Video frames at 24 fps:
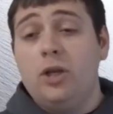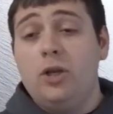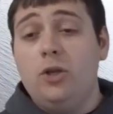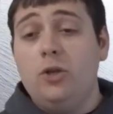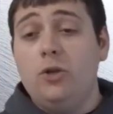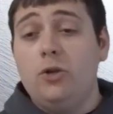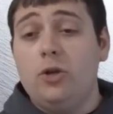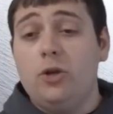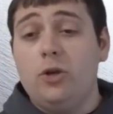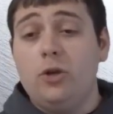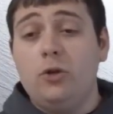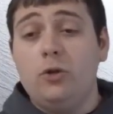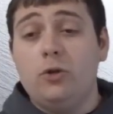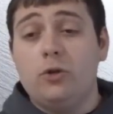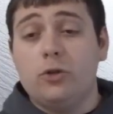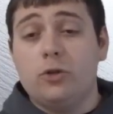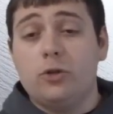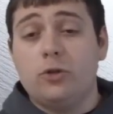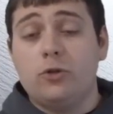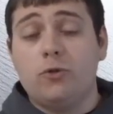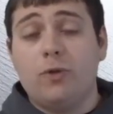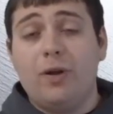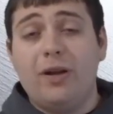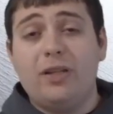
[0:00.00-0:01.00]
You can use a
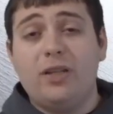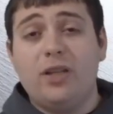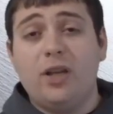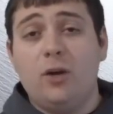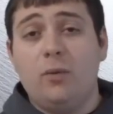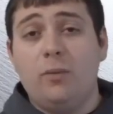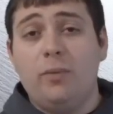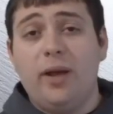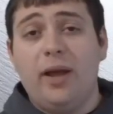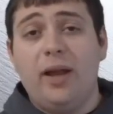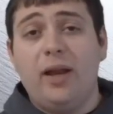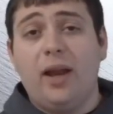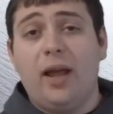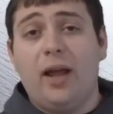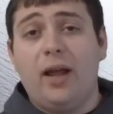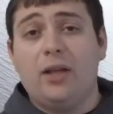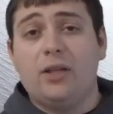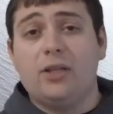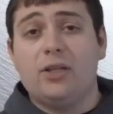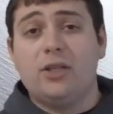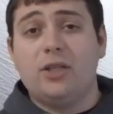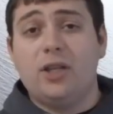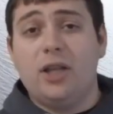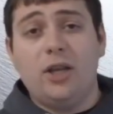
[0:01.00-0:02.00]
straight tail bait like a
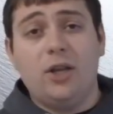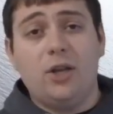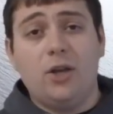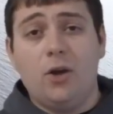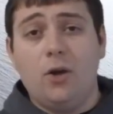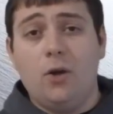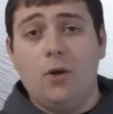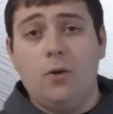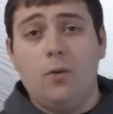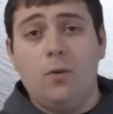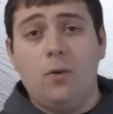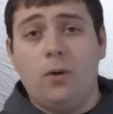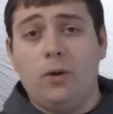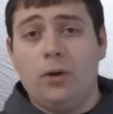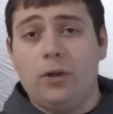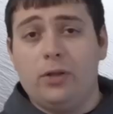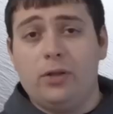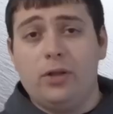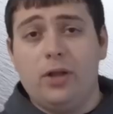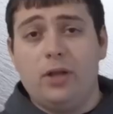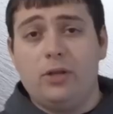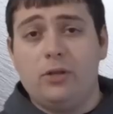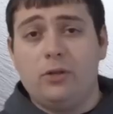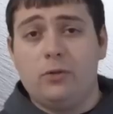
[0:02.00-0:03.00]
Senko on a
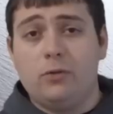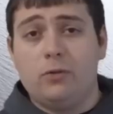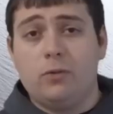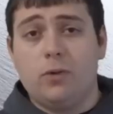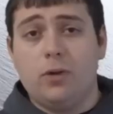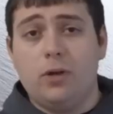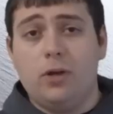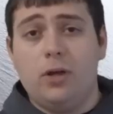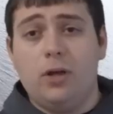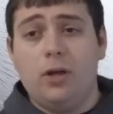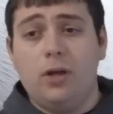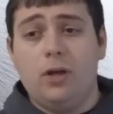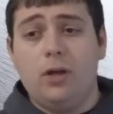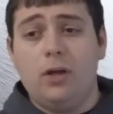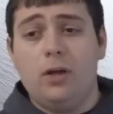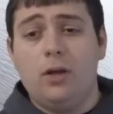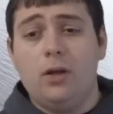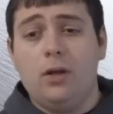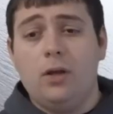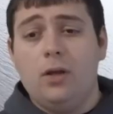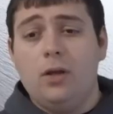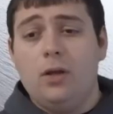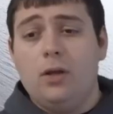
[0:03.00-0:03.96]
Texas rig,